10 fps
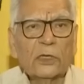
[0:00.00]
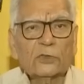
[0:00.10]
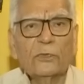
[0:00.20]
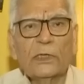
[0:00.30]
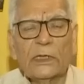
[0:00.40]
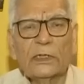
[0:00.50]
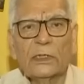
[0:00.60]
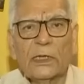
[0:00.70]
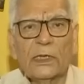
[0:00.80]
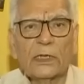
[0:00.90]
So we
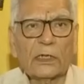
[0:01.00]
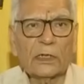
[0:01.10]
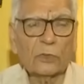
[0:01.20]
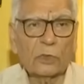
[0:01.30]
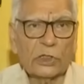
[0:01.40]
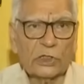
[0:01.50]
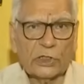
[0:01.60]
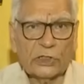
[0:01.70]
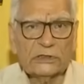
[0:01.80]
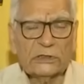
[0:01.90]
can control the
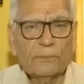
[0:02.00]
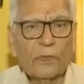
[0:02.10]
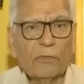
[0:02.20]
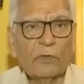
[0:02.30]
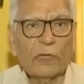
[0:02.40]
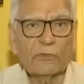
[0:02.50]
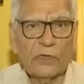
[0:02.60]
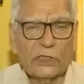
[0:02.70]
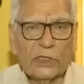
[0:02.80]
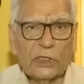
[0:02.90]
thrust. We can
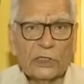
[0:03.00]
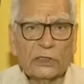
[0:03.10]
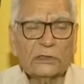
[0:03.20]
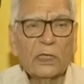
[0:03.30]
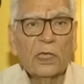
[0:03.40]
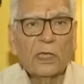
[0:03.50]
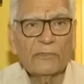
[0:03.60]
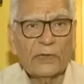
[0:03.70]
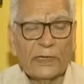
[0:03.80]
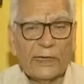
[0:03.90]
vary the thrust.
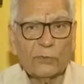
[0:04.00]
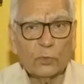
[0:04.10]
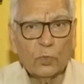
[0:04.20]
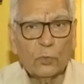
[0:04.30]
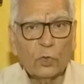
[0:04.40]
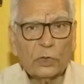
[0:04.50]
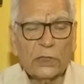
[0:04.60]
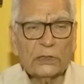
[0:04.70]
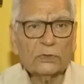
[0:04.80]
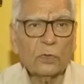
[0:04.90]
We can have two
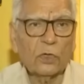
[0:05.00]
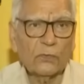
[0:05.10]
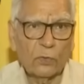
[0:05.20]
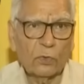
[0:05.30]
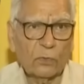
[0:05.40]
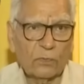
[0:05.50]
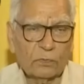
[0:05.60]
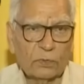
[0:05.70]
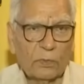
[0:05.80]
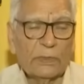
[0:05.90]
motors or four
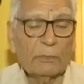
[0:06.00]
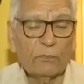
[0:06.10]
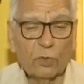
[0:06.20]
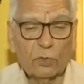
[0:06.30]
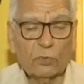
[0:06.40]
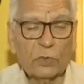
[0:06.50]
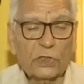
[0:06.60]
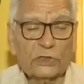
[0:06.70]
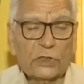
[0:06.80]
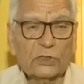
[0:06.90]

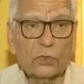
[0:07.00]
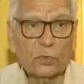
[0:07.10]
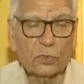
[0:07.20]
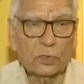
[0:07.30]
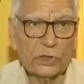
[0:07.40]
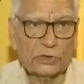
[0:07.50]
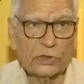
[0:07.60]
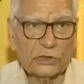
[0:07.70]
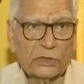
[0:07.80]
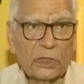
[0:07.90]
thrusters or two
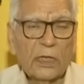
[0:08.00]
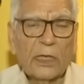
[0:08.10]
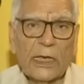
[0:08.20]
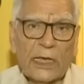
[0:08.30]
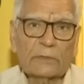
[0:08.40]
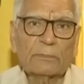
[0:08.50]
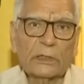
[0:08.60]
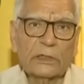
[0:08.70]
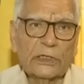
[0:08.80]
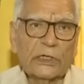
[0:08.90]
thrusters as
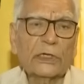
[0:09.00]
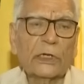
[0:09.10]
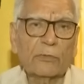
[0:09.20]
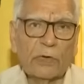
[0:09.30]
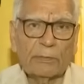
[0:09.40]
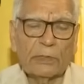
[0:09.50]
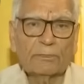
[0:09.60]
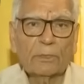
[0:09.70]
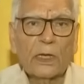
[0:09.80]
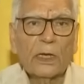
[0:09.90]
per the need
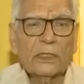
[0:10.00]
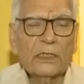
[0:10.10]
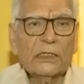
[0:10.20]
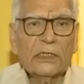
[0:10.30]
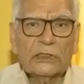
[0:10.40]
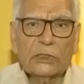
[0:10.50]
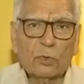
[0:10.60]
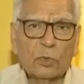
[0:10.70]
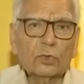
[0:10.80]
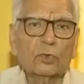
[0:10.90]
requirement. Then there is a
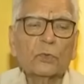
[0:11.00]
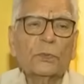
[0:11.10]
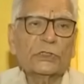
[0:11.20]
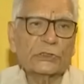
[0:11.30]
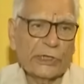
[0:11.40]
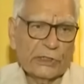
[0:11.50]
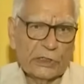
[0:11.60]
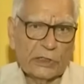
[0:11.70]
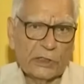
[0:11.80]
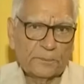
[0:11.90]
closed loop inside it.